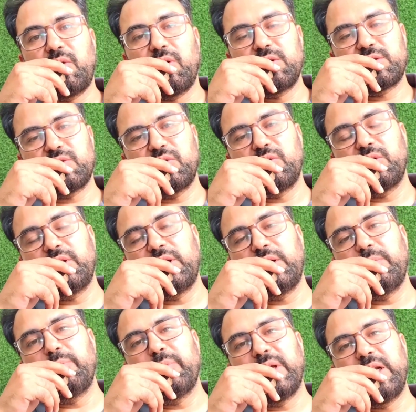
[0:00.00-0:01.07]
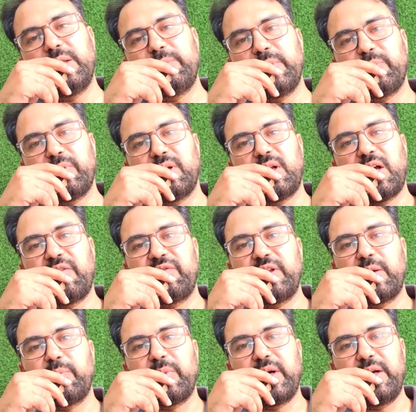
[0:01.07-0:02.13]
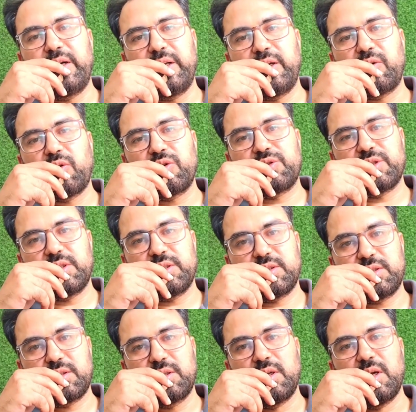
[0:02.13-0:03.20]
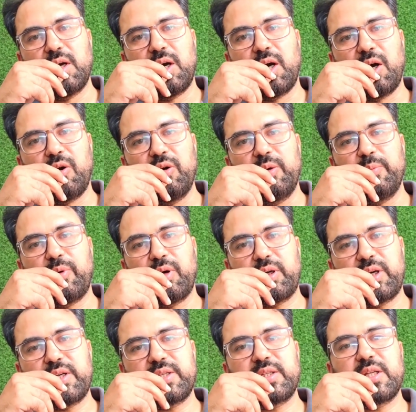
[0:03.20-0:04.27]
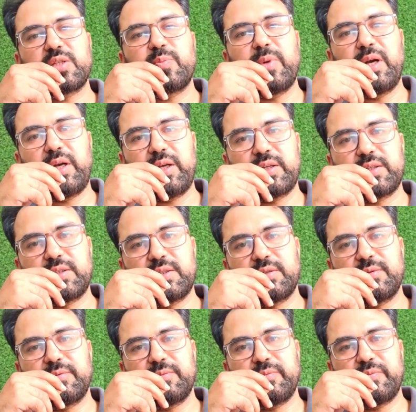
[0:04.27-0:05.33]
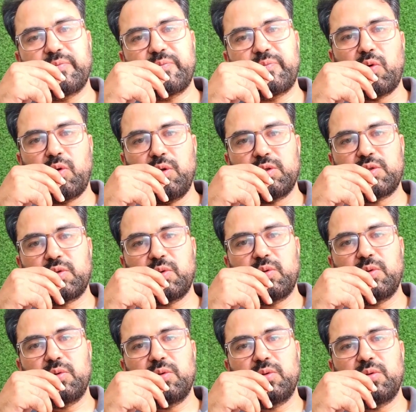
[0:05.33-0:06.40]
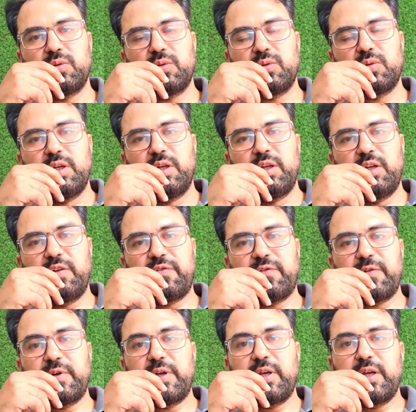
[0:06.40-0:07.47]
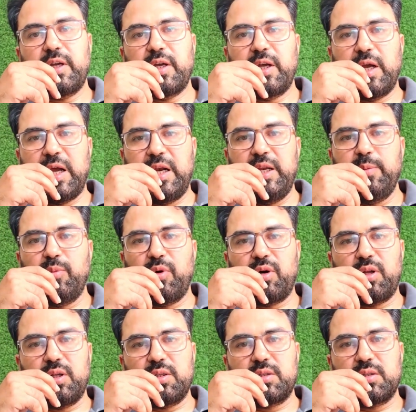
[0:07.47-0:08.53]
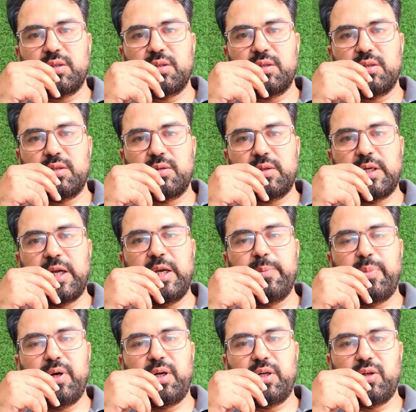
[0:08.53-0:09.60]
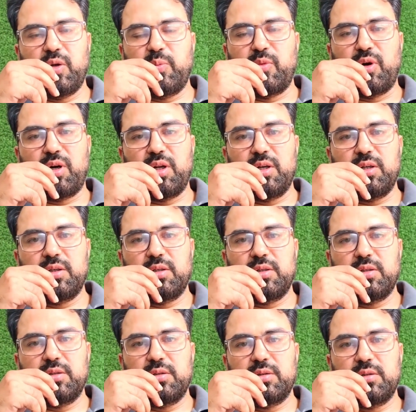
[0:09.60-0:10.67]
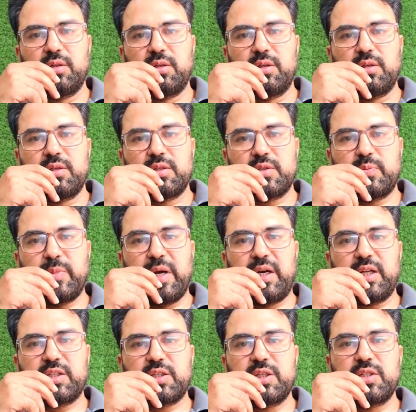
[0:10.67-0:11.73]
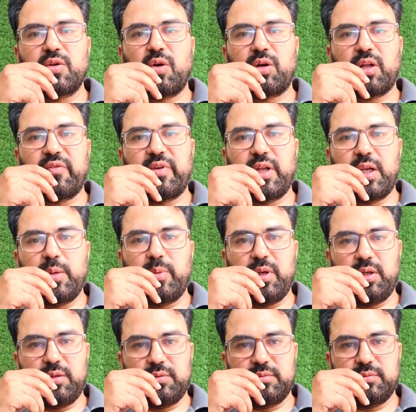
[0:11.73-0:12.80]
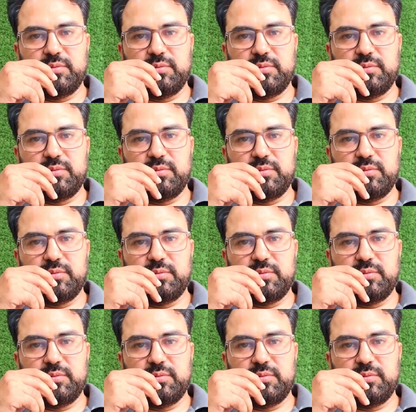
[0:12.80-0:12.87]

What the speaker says: Also, in many people have their mind in questions. How important is the schematics? Also, if any particular model, schematics is not available,